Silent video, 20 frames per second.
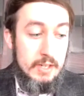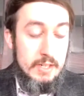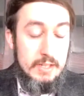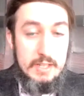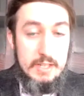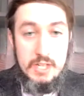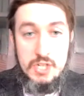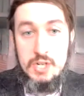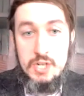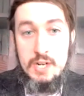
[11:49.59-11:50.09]

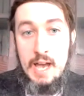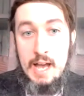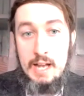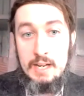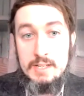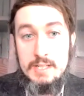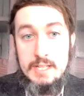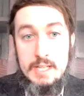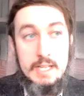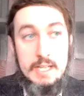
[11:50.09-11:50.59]

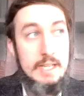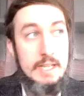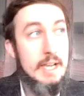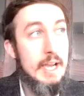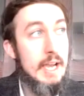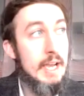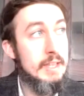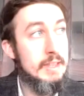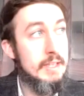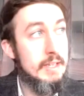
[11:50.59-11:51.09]

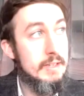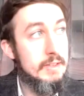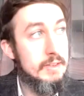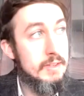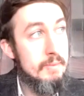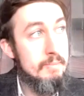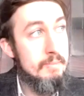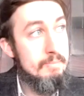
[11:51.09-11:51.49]
conditionality and the